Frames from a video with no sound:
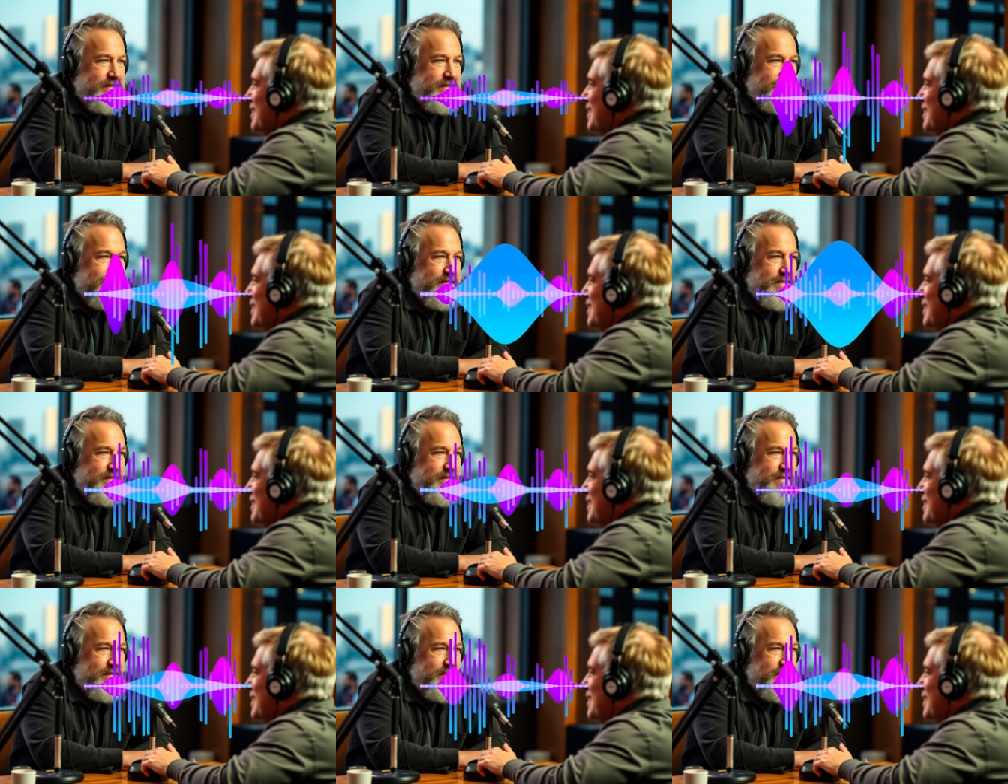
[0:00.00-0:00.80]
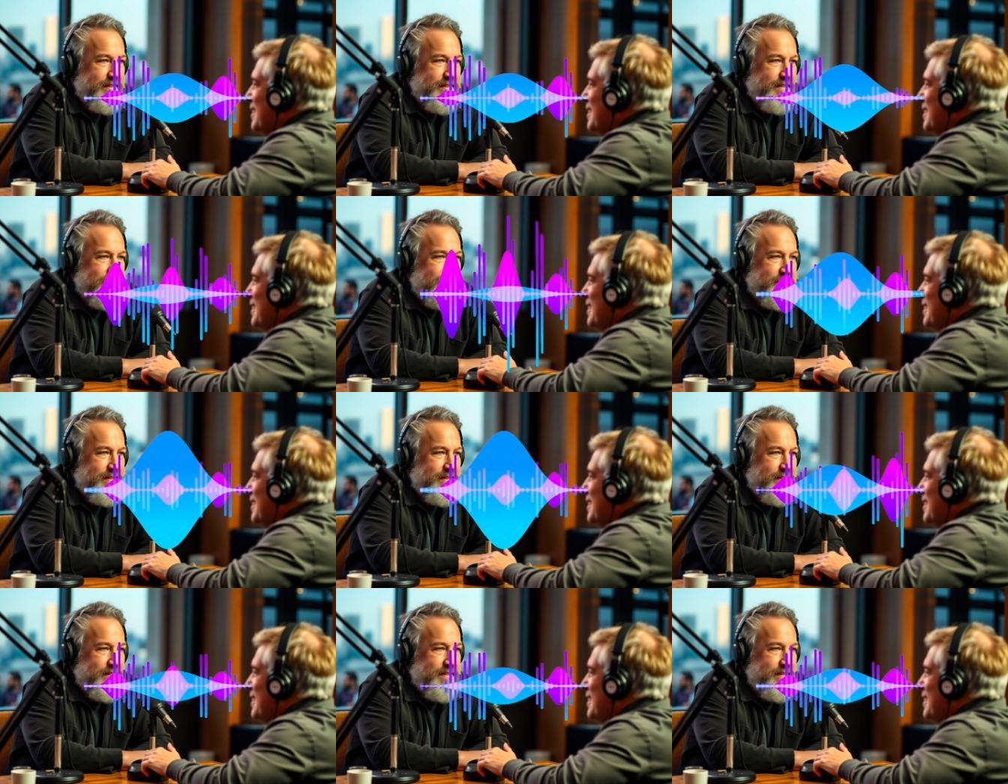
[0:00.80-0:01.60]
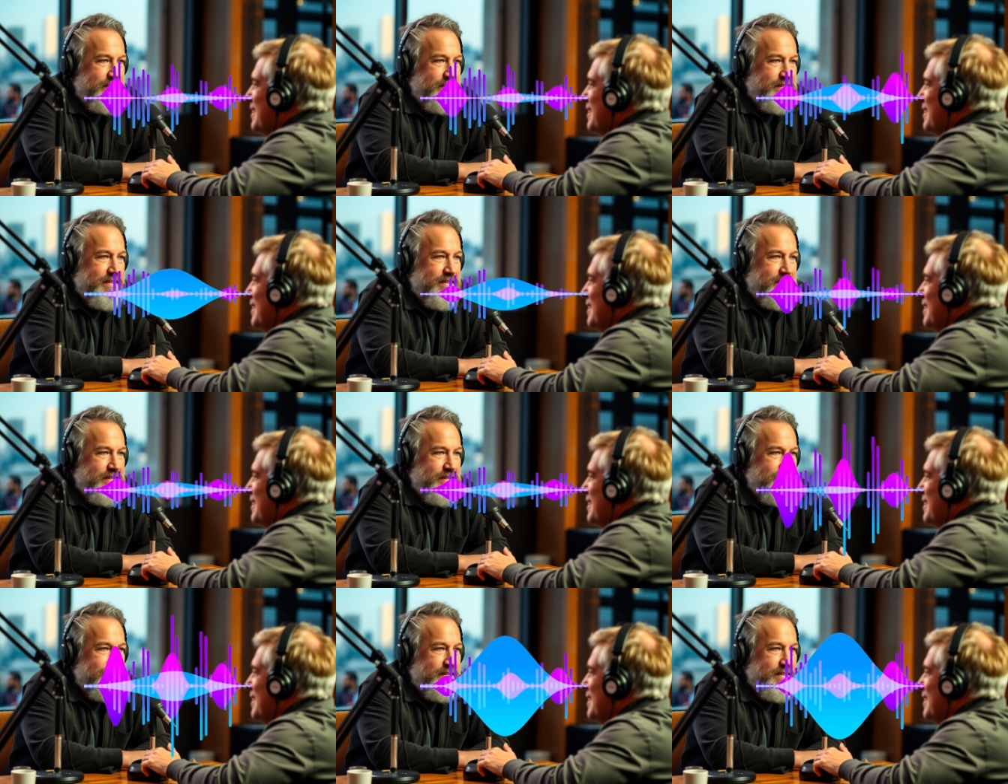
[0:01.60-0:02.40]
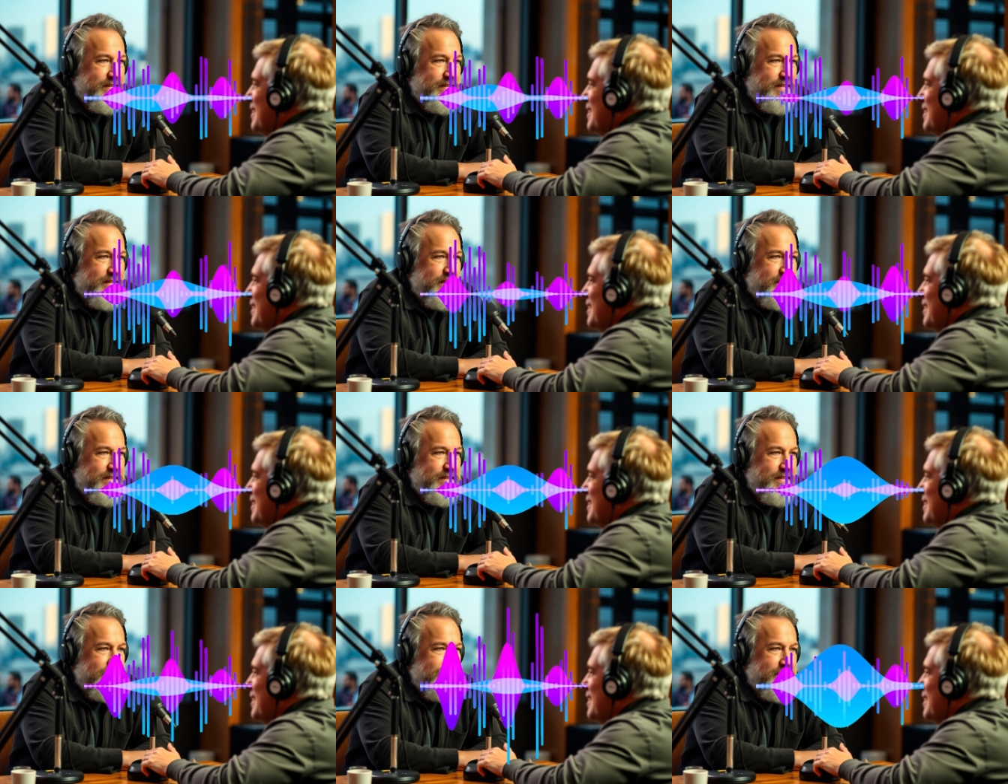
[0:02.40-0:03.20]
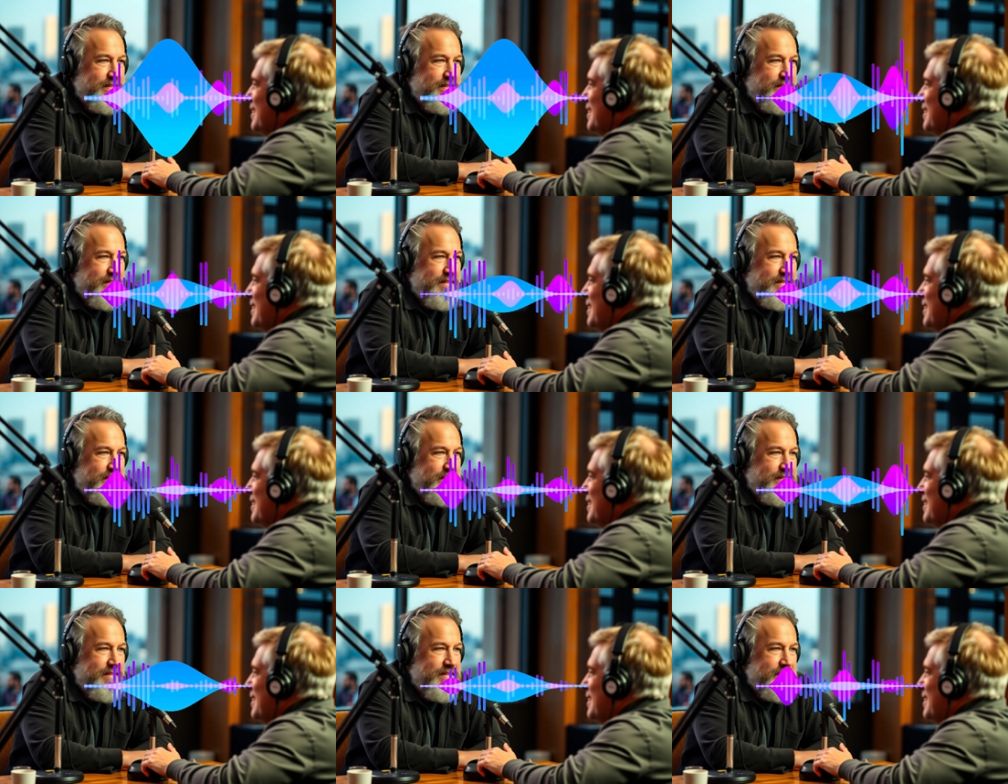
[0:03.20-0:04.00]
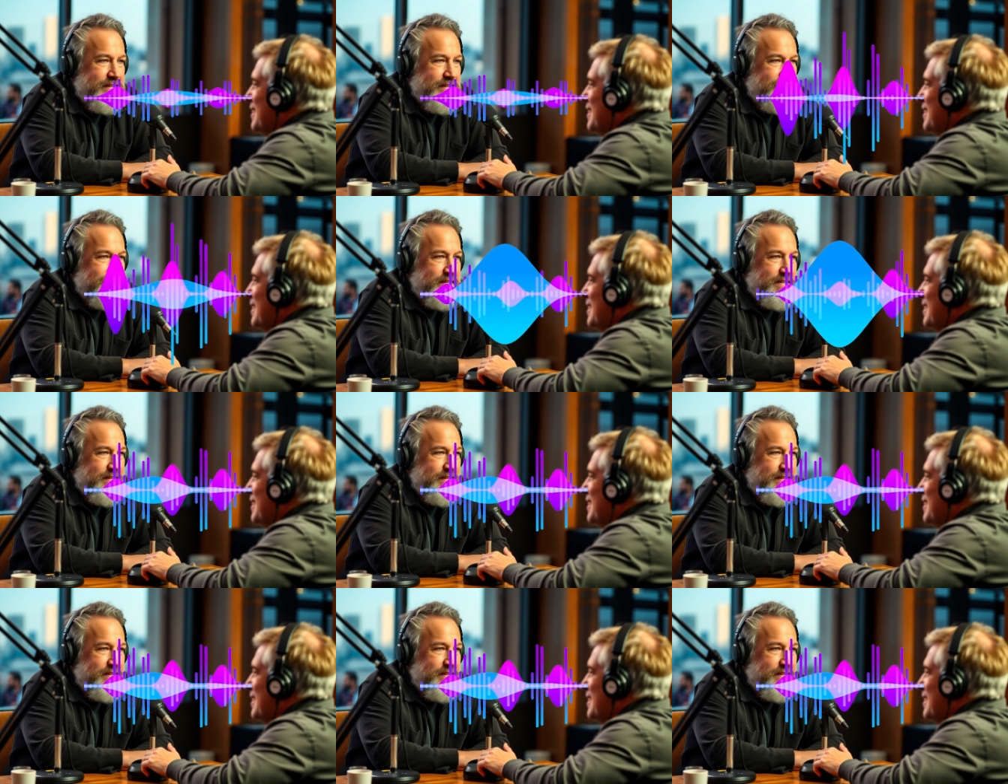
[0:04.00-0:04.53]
So like even thinking about like, work, right?